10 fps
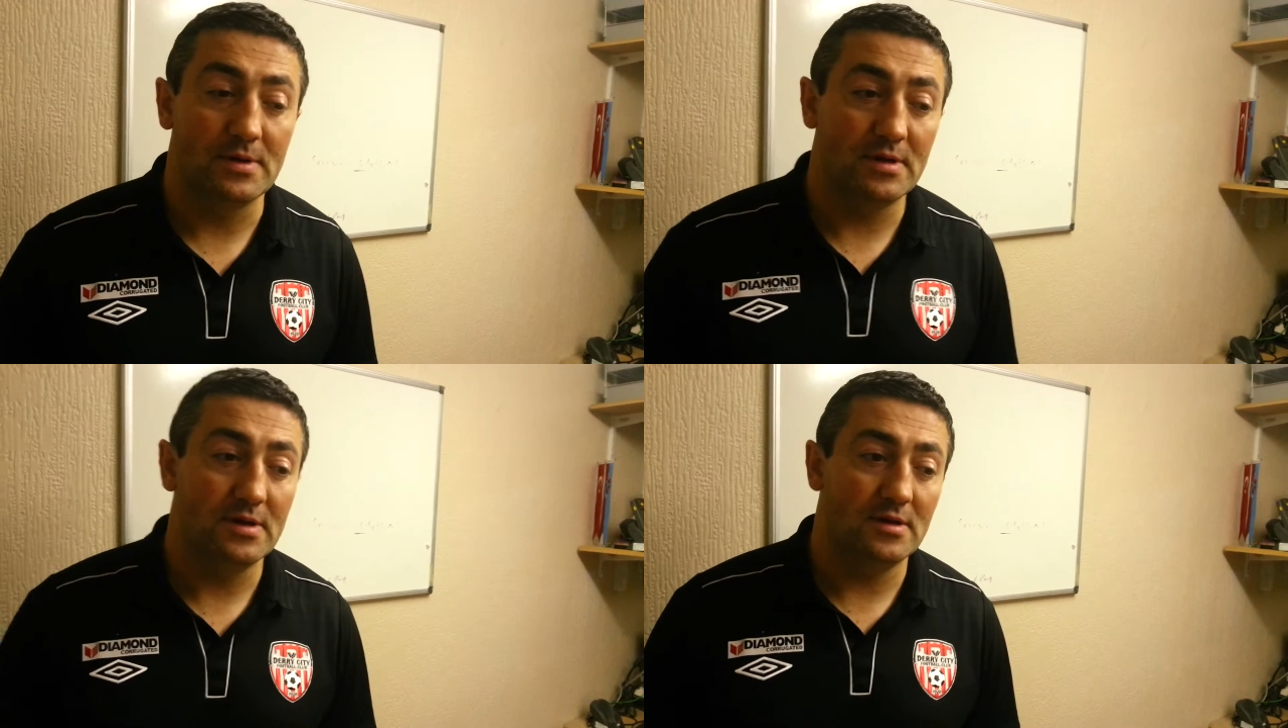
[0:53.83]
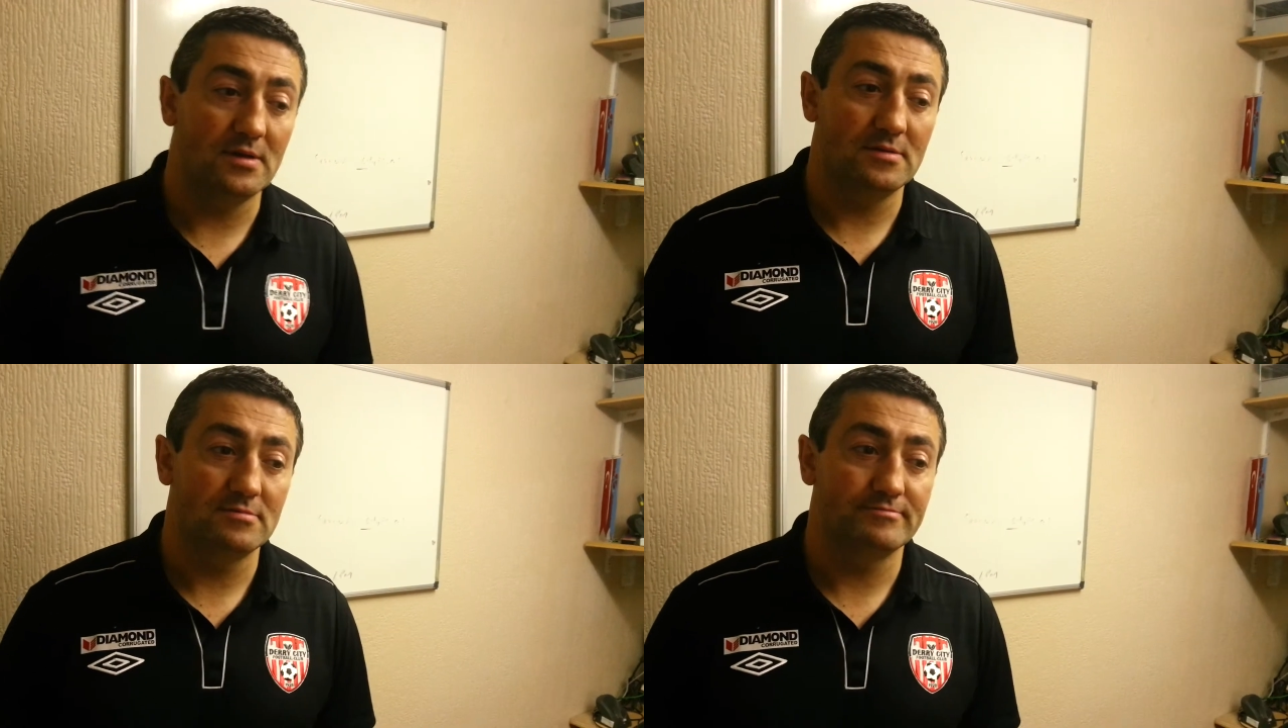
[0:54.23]

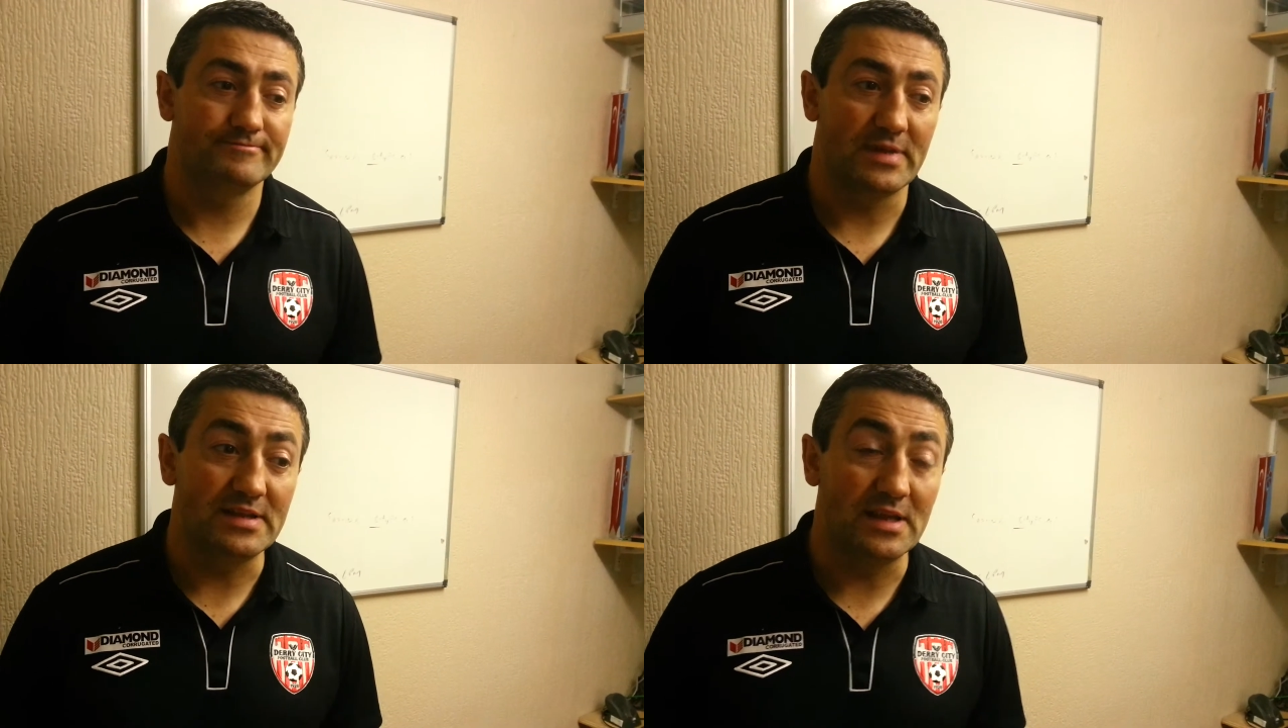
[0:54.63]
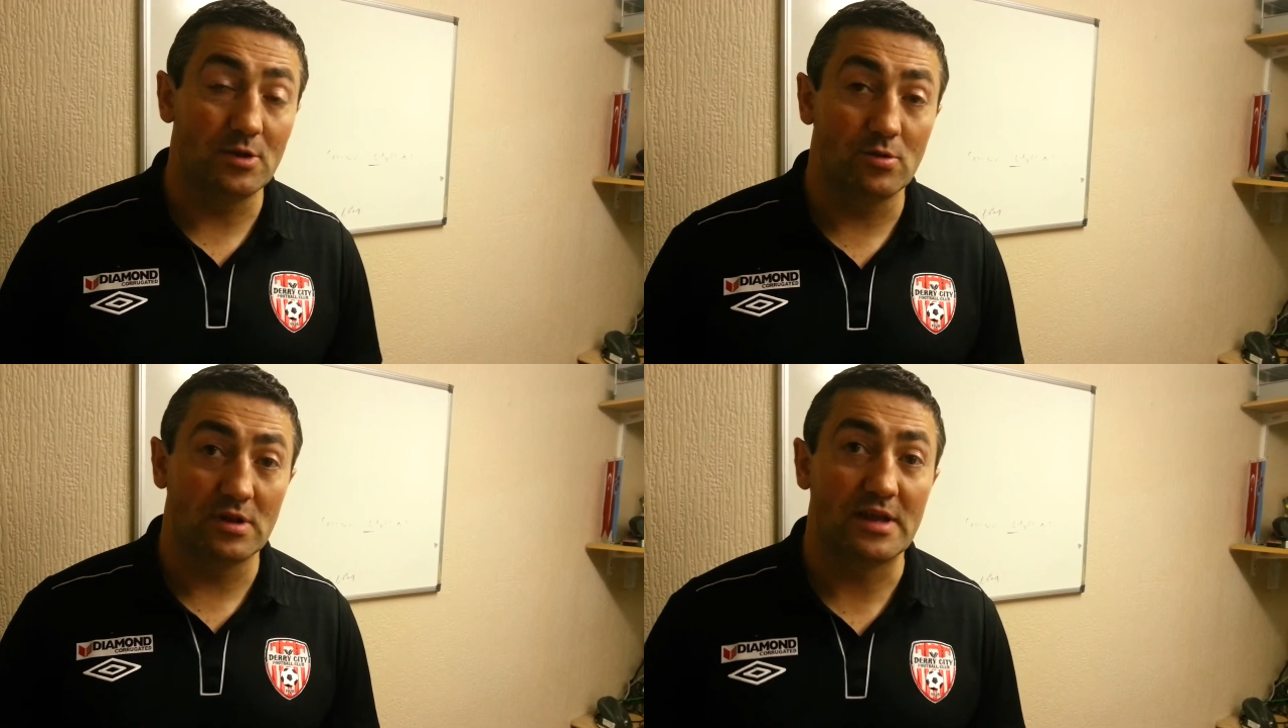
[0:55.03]

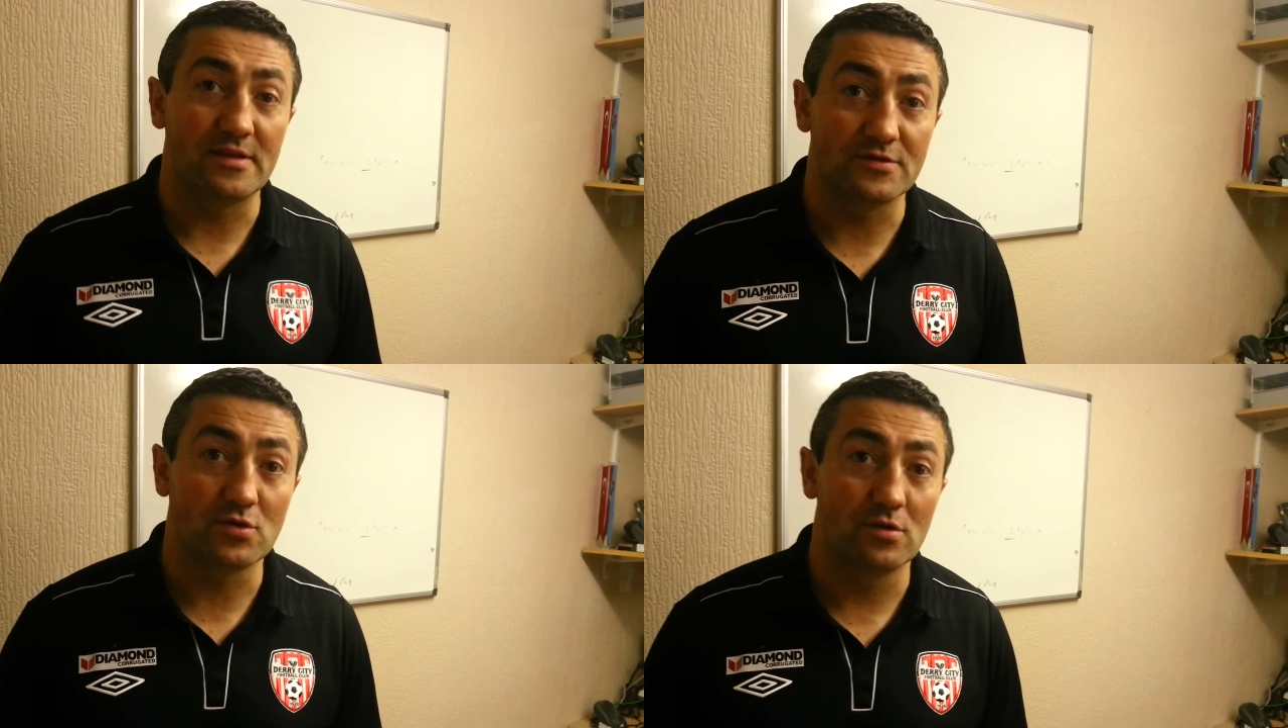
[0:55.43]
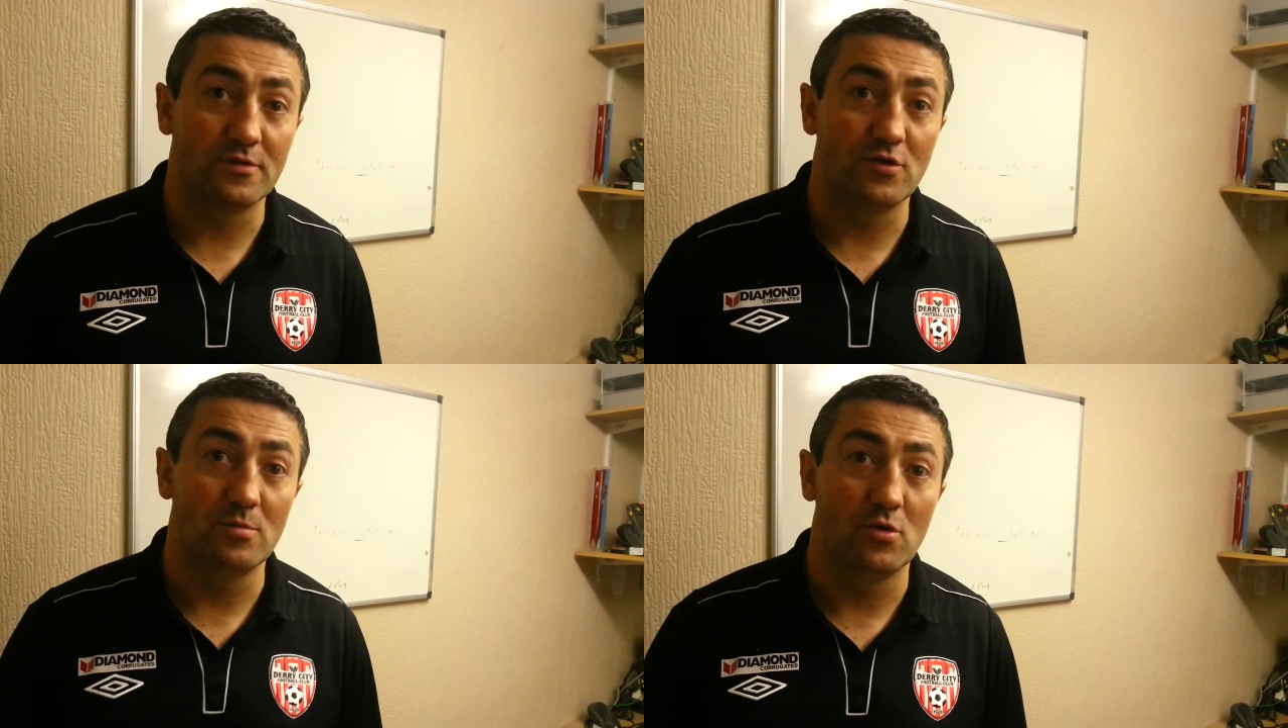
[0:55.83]
Ideally, would have liked to have scored a
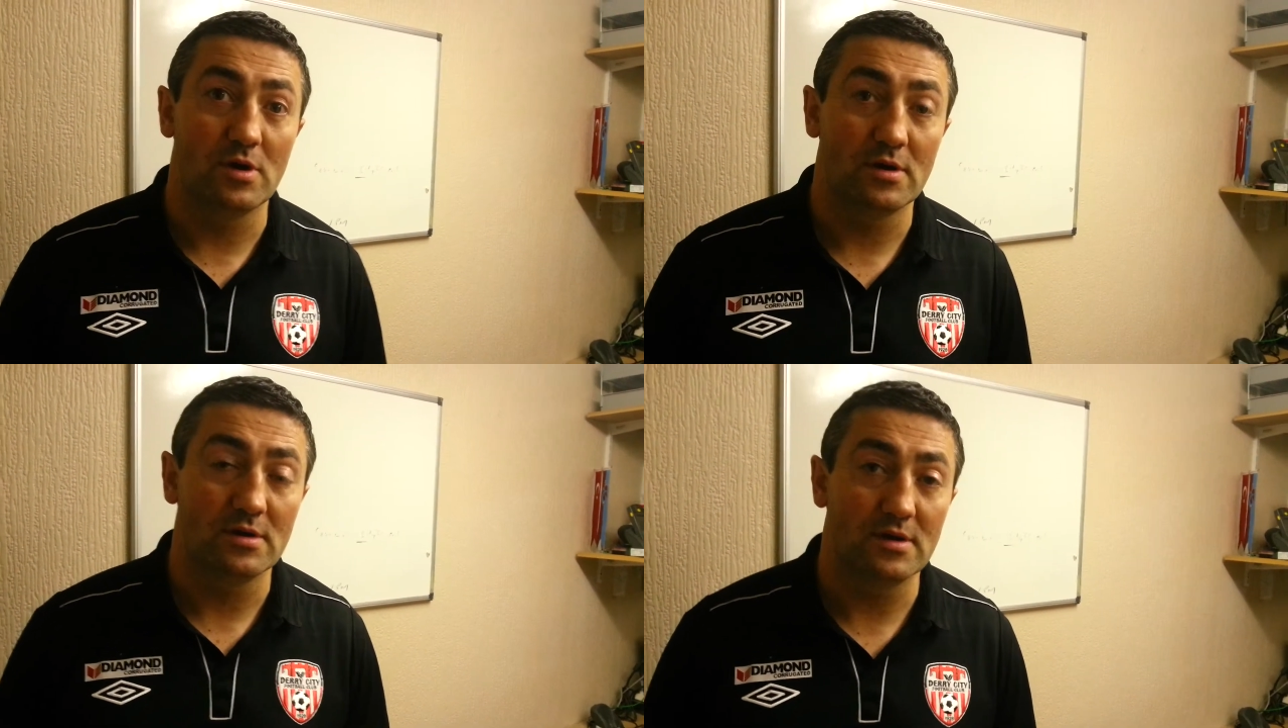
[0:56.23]
few more